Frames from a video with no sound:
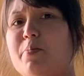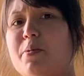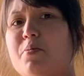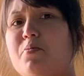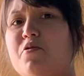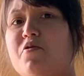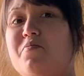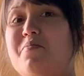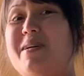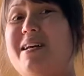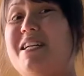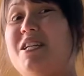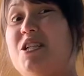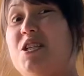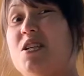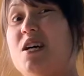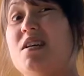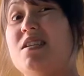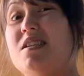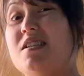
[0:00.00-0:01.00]
movement
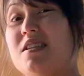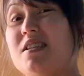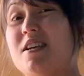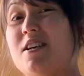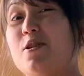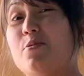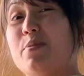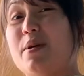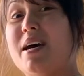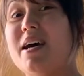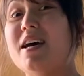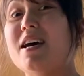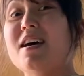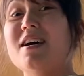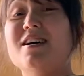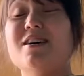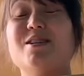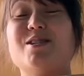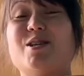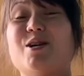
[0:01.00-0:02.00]
just a little bit,
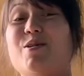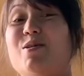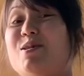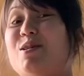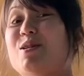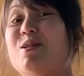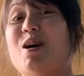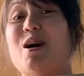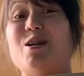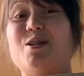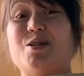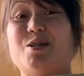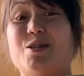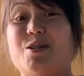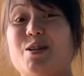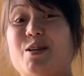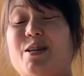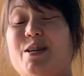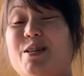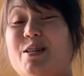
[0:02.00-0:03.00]
so it's not just
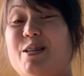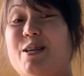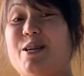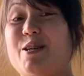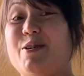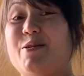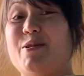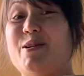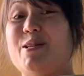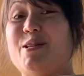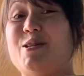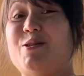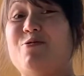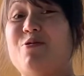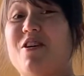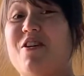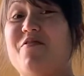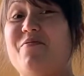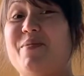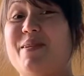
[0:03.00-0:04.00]
a continuous
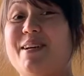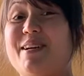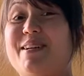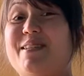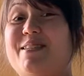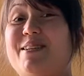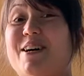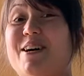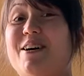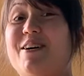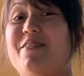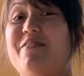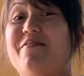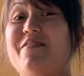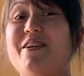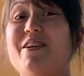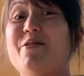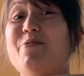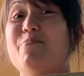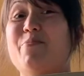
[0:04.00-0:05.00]
12 minutes of
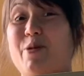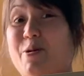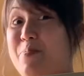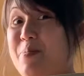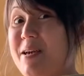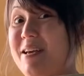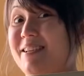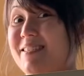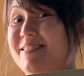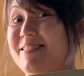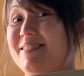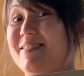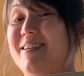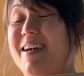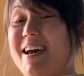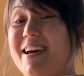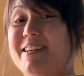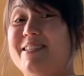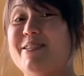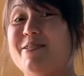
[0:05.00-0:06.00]
burpees,
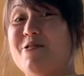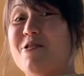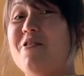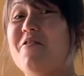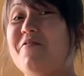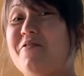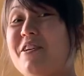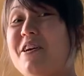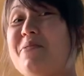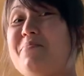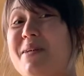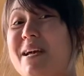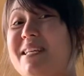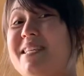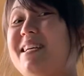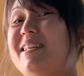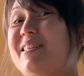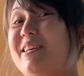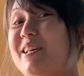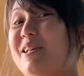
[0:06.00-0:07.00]
okay? So hopefully it makes
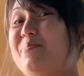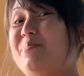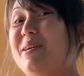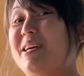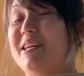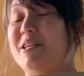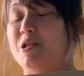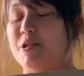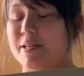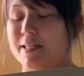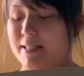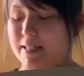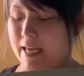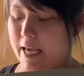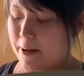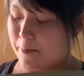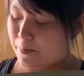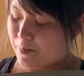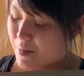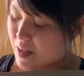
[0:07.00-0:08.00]
it a little bit
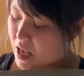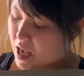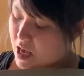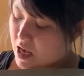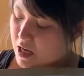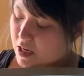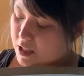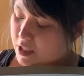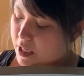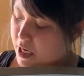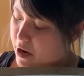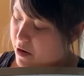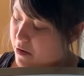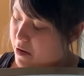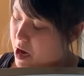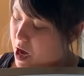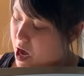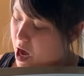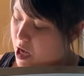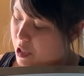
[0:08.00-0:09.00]
interesting. So
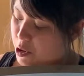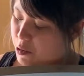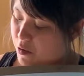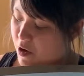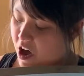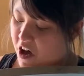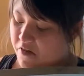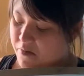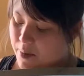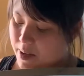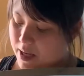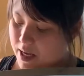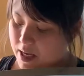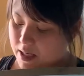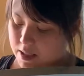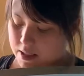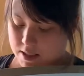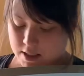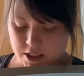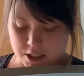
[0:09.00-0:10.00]
12
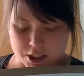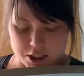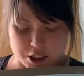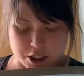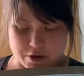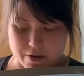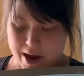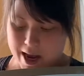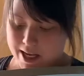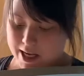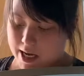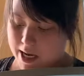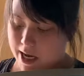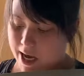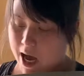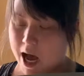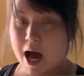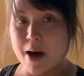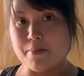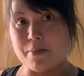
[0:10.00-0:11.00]
minutes to do any
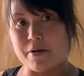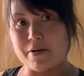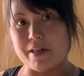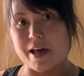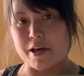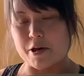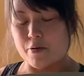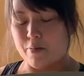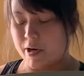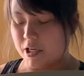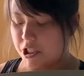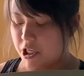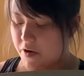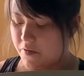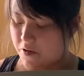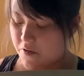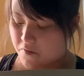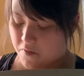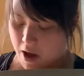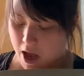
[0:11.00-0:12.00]
combo that you wish of
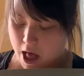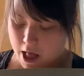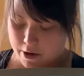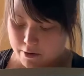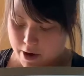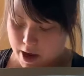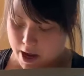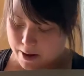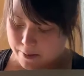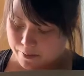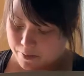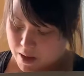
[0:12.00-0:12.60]
the following.